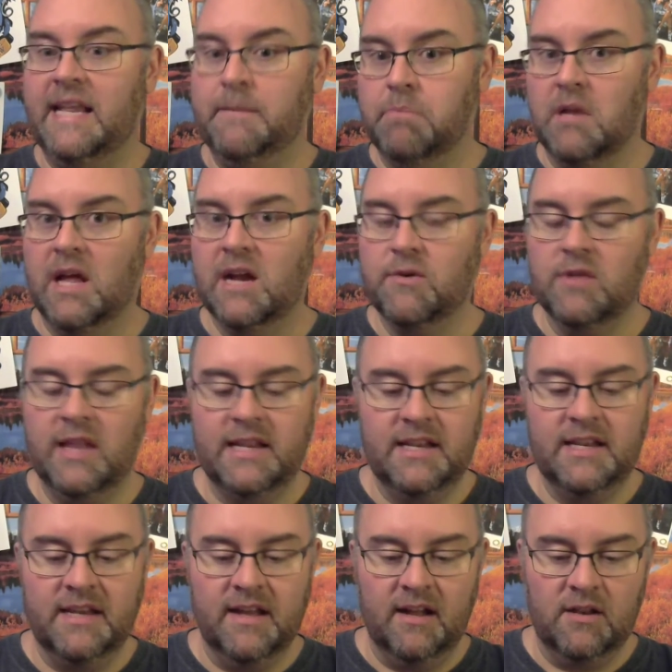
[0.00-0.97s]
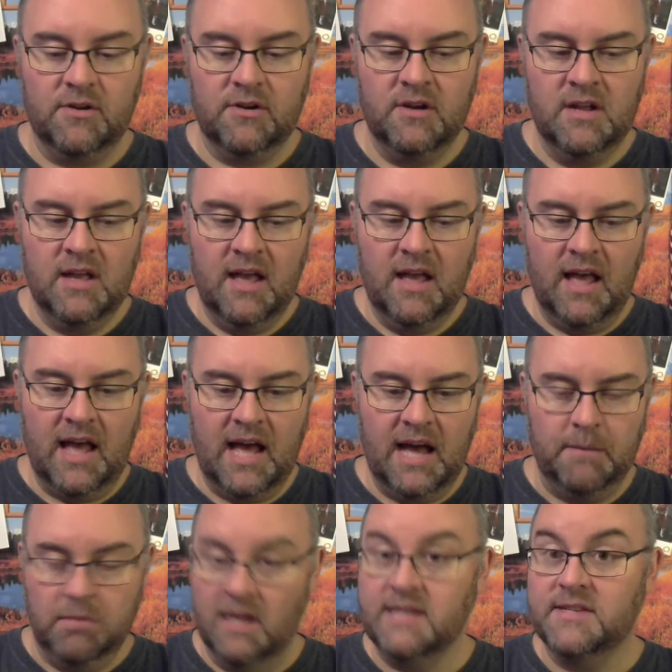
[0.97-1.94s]
blood-related color,
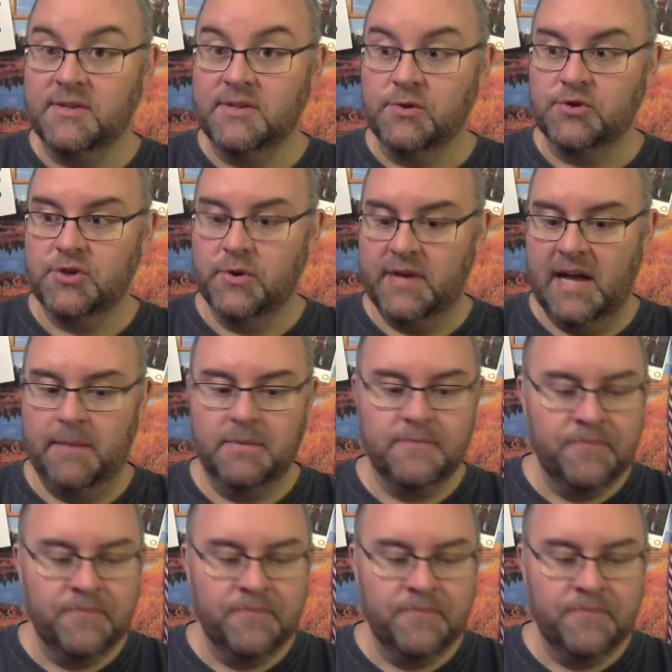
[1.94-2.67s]
blood still showed up.